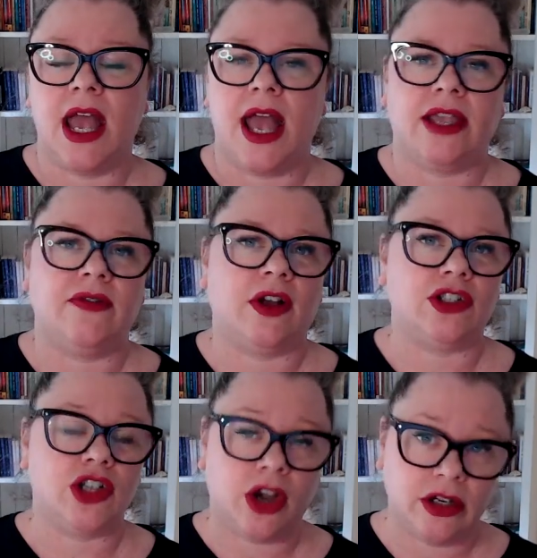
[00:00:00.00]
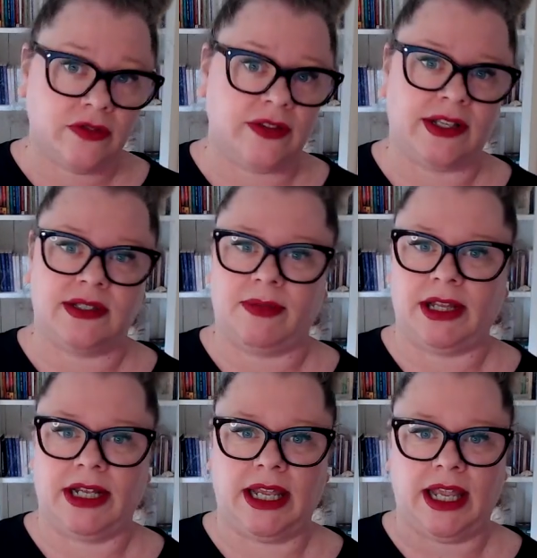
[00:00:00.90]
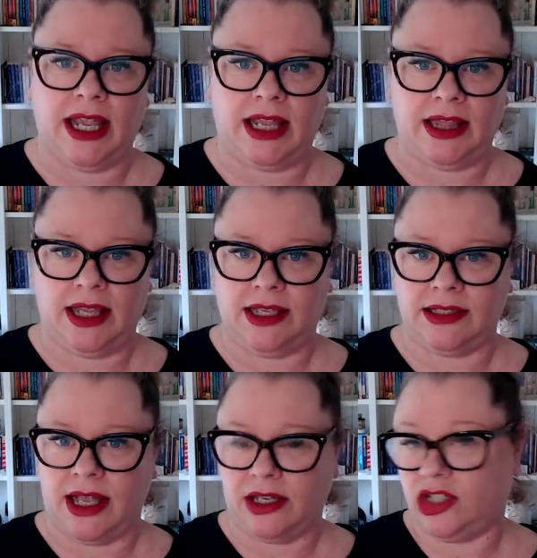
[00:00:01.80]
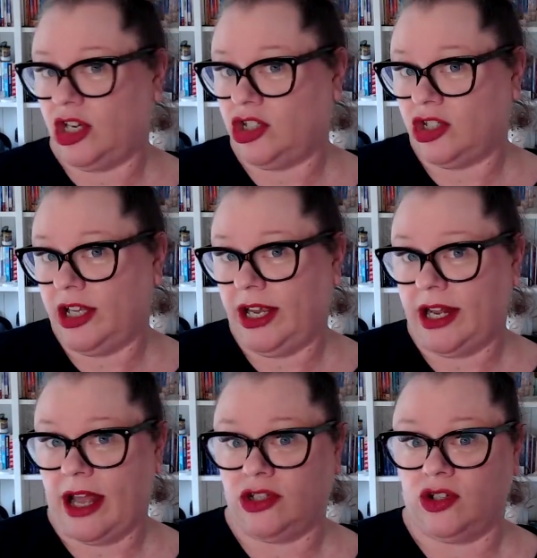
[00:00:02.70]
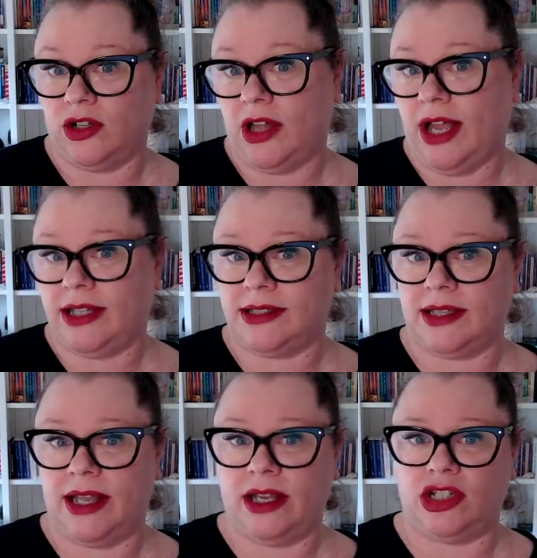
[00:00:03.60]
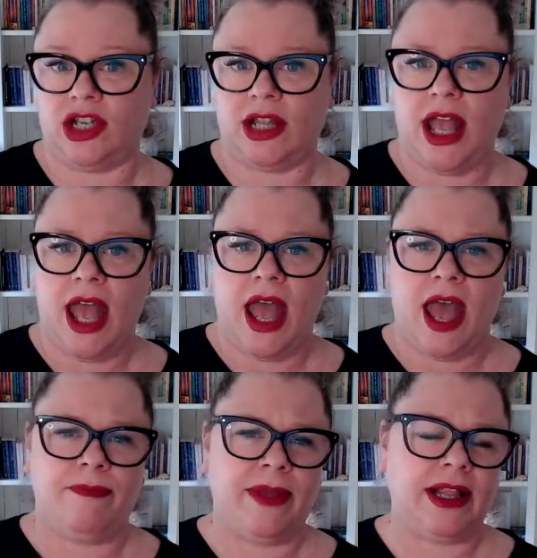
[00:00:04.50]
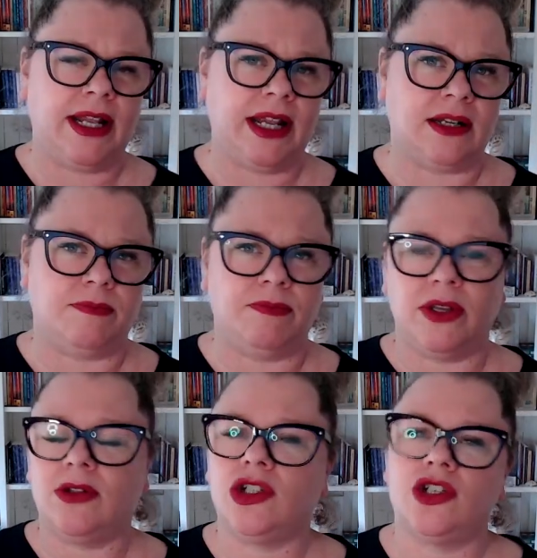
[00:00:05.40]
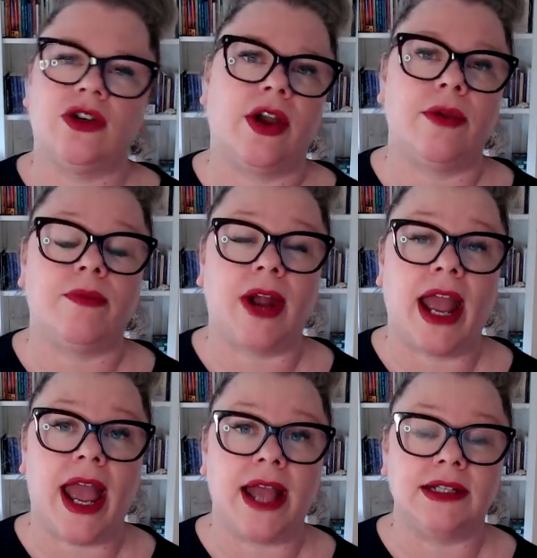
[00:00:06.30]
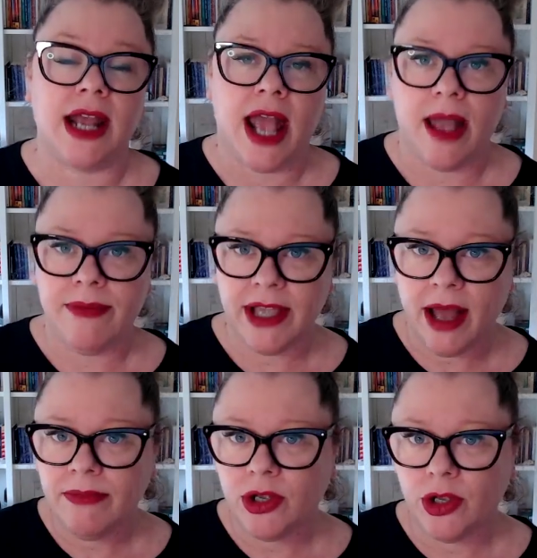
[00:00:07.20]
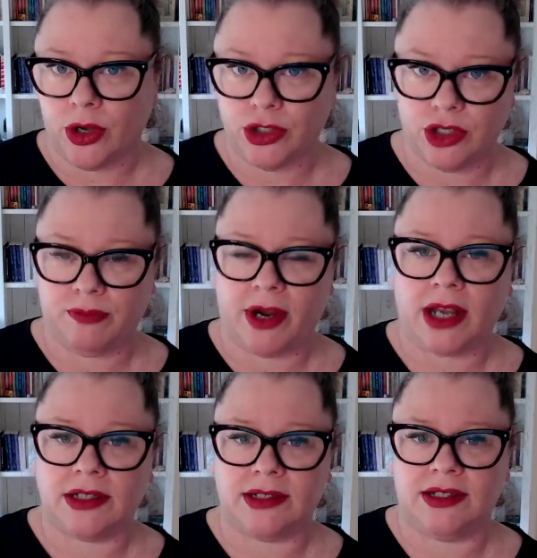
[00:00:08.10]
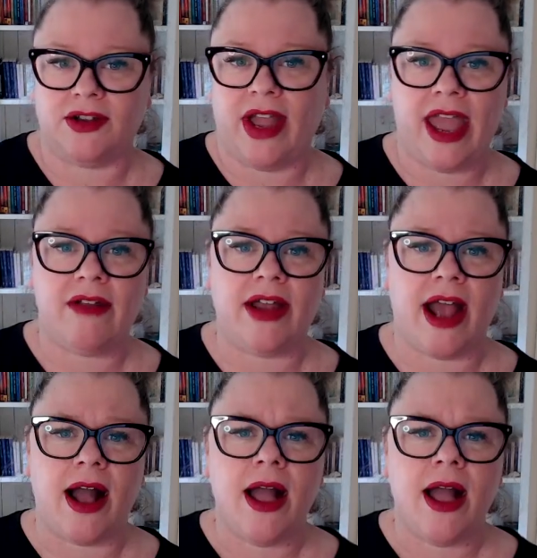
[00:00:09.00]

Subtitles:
You've got total flexibility in things like scheduling and your client selection, ability to build your own brand and become the go-to practice in your area.